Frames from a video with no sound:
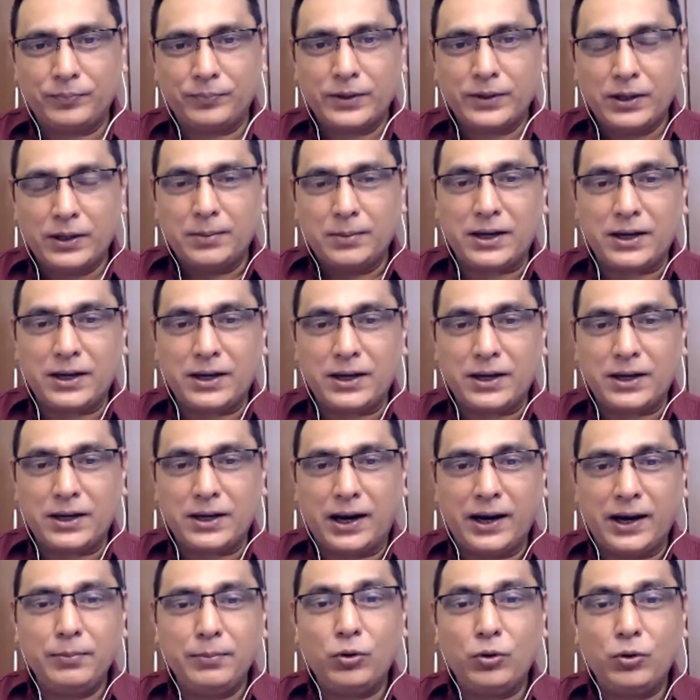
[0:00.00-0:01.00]
But I am
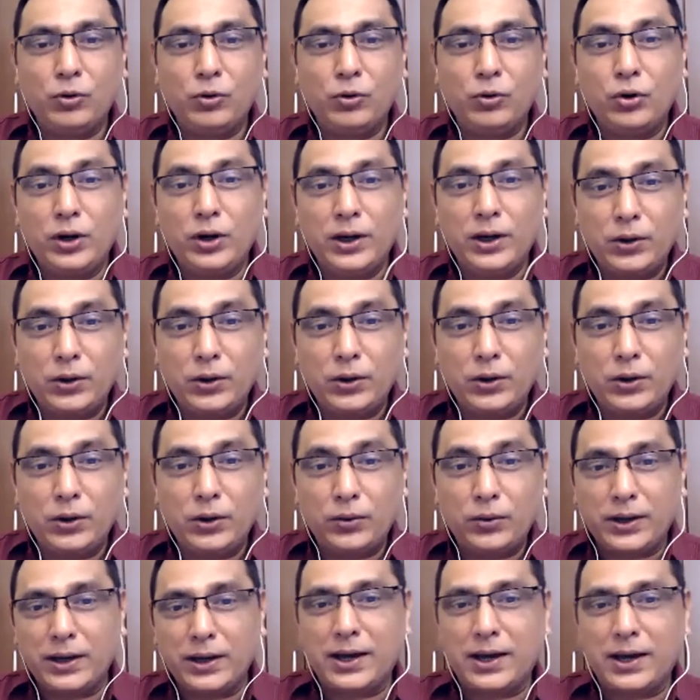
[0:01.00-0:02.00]
only looking
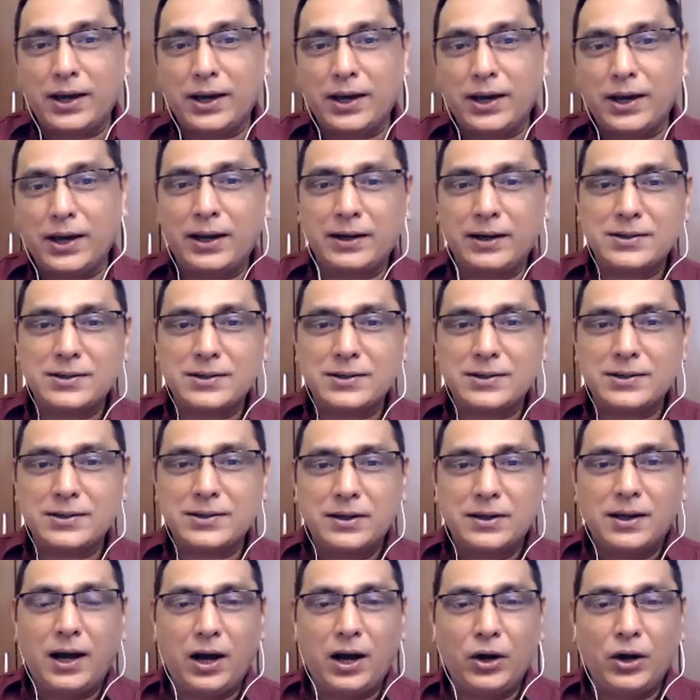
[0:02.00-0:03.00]
at how
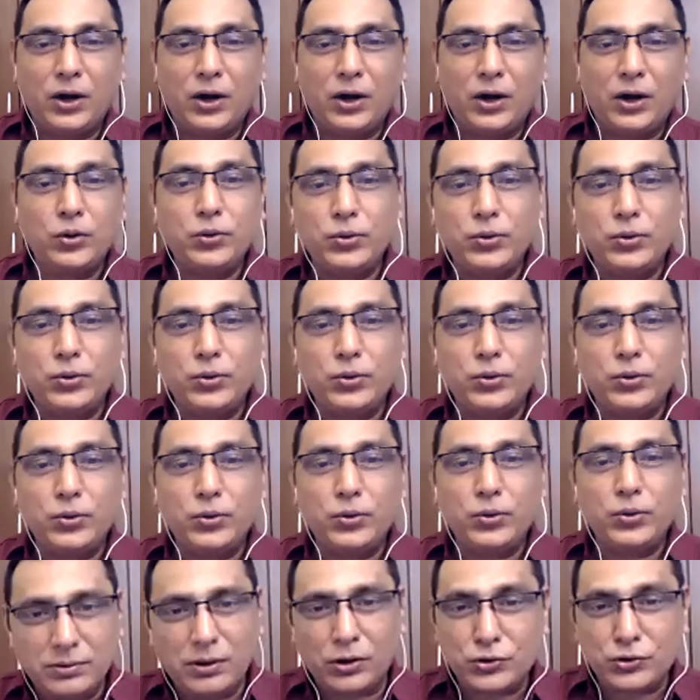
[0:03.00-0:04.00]
do you really
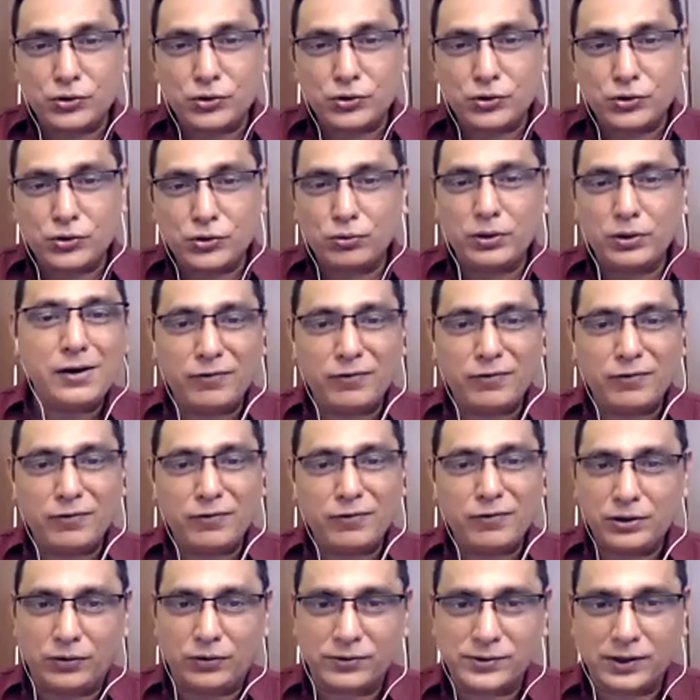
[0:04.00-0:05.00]
or truly
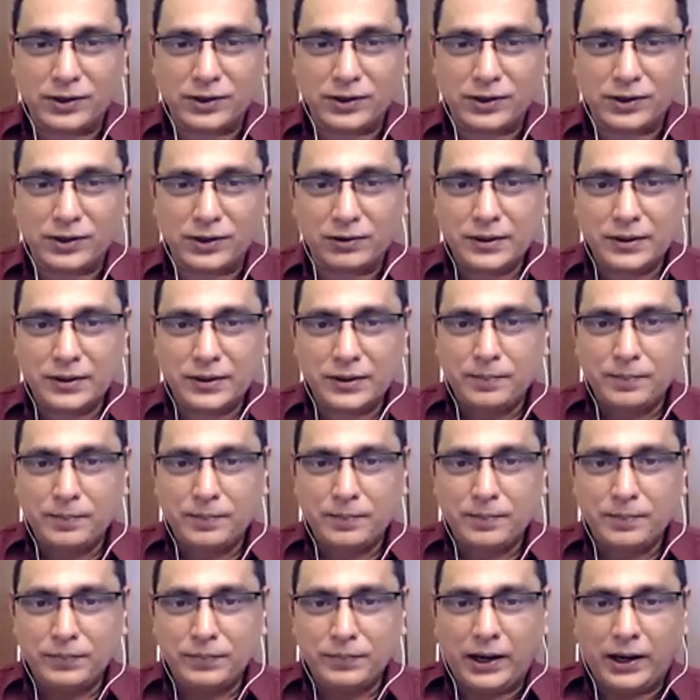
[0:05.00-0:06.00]
reinvent yourself.
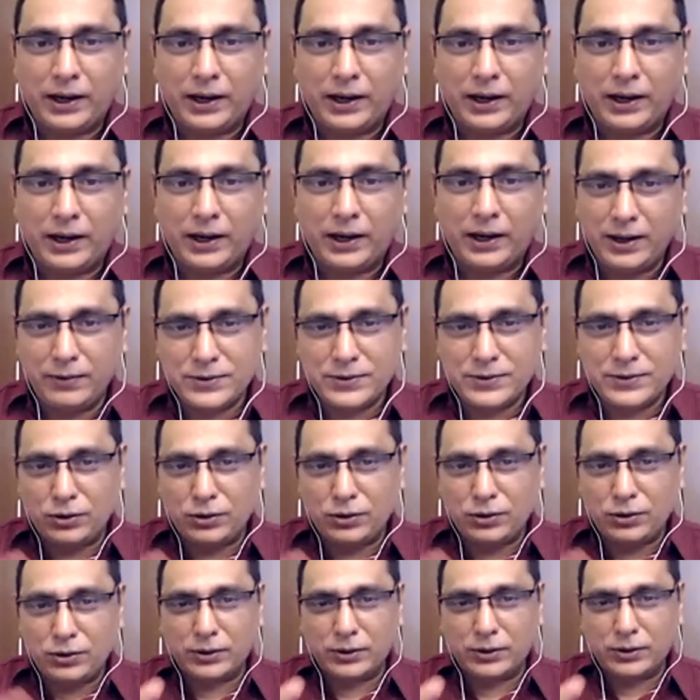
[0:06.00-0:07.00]
I was
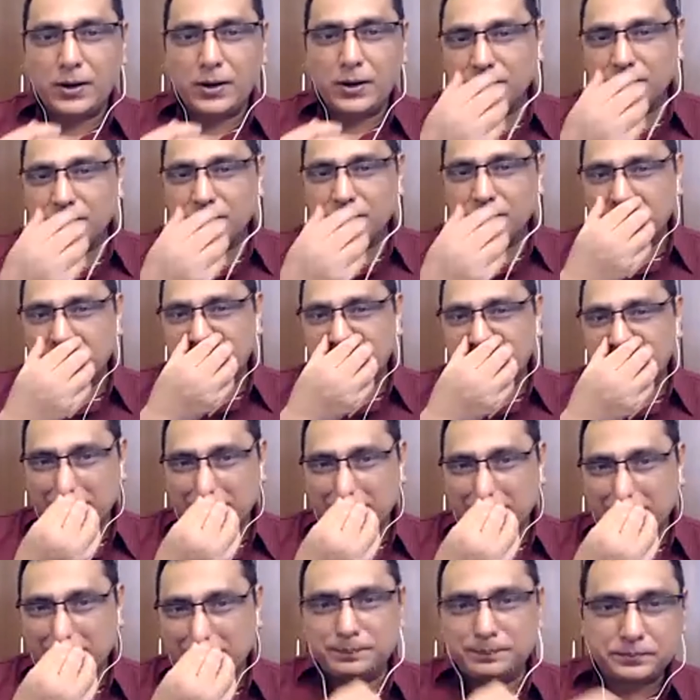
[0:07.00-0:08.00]
talking about
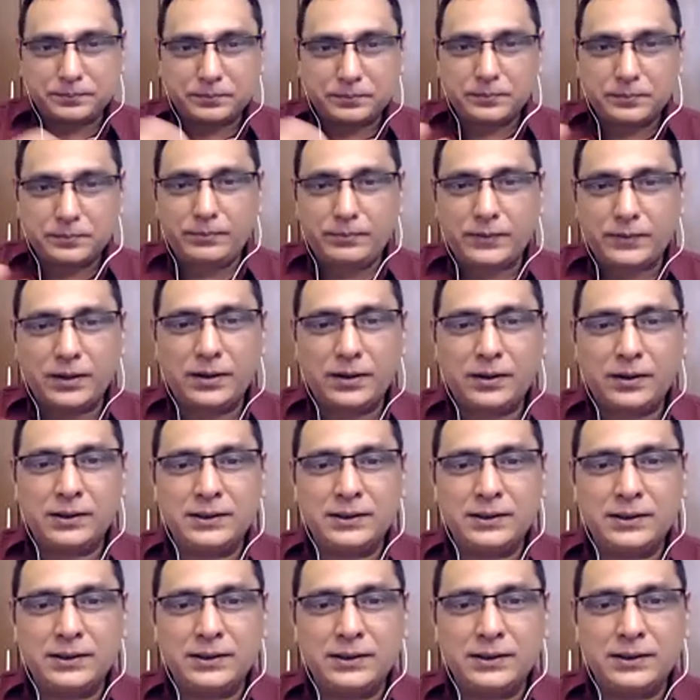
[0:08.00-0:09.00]

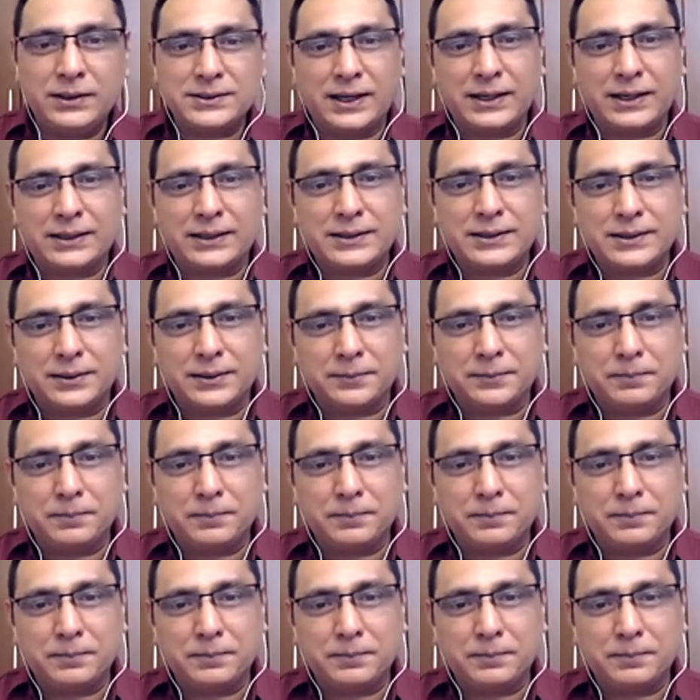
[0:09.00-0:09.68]
this, that